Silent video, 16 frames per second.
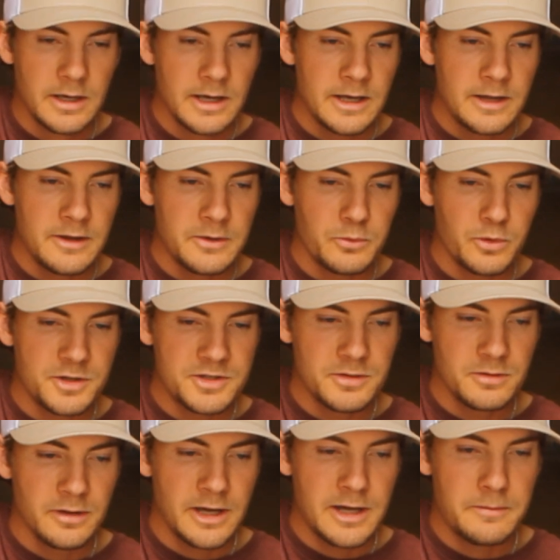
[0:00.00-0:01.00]
And then once
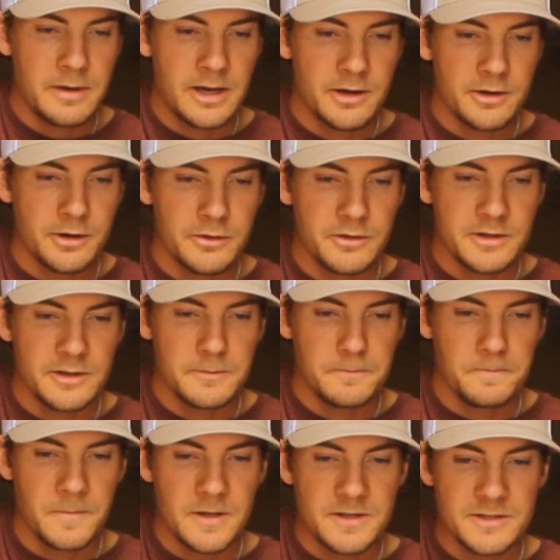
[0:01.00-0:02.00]
you land back on the
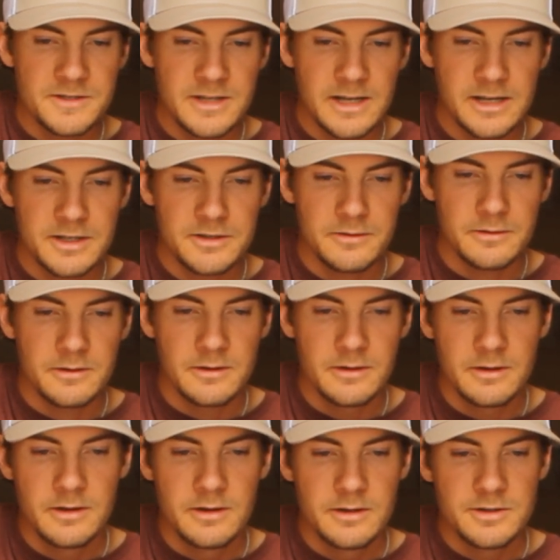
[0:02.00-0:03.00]
second
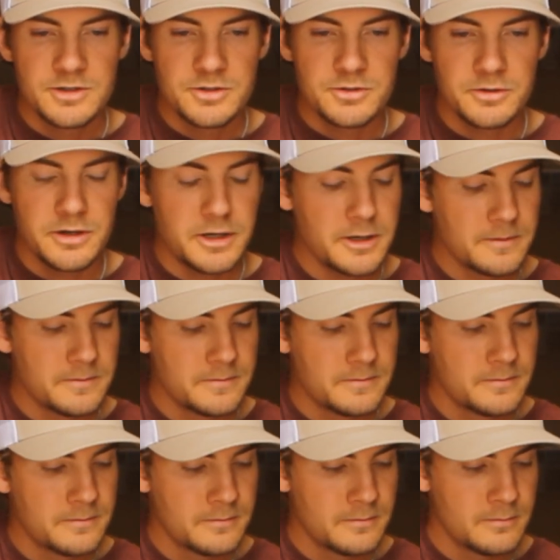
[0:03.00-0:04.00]
string,
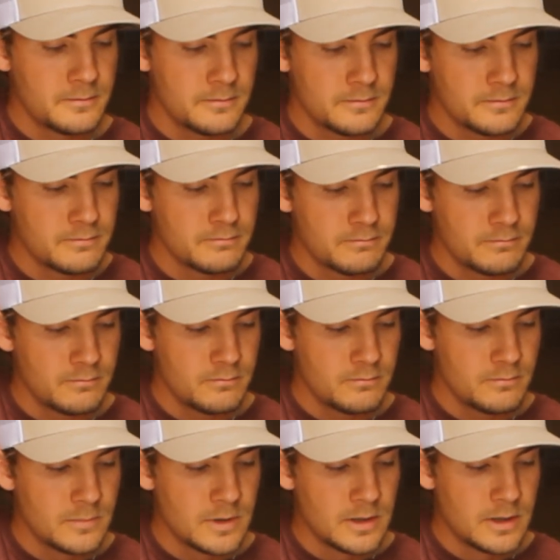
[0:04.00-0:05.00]

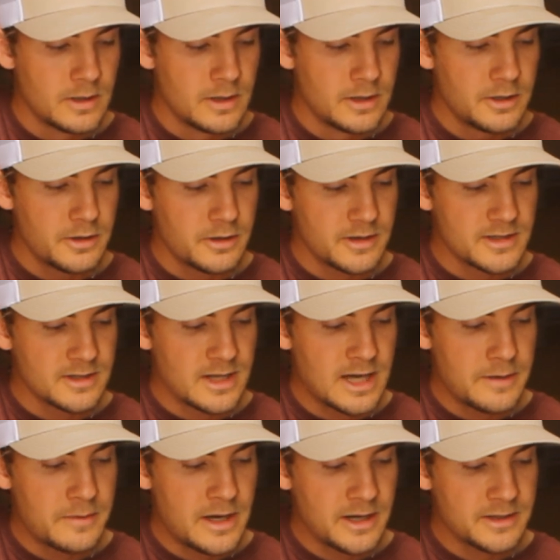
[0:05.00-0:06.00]
you're going to
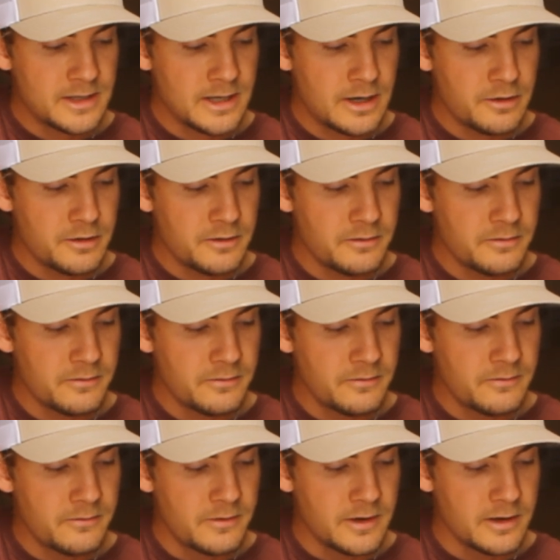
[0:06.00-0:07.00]
slide back down to the
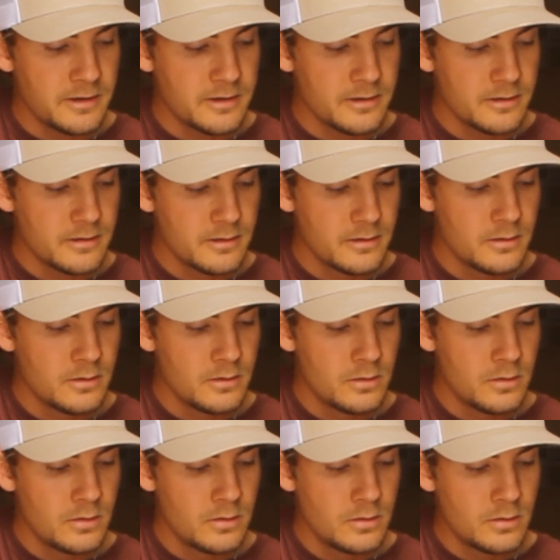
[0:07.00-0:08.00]
5th,
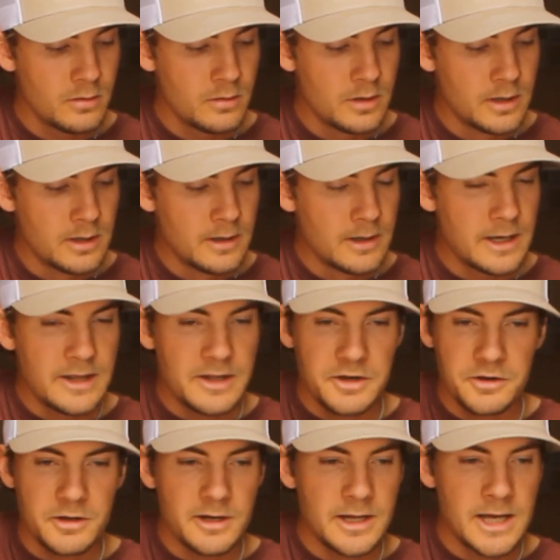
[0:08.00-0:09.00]
and then
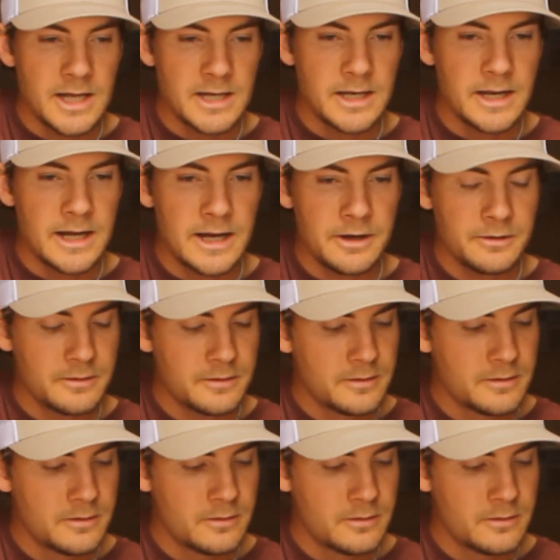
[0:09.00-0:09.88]
you're going to end it out